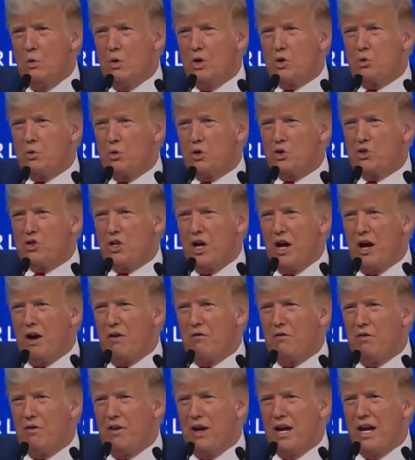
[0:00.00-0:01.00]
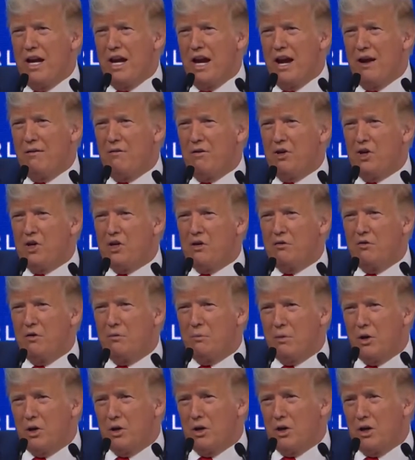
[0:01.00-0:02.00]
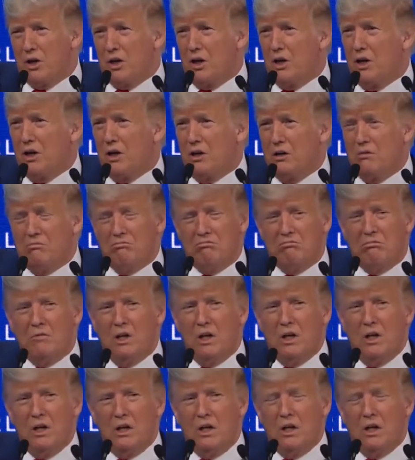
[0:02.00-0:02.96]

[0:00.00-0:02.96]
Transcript: which will save an average of American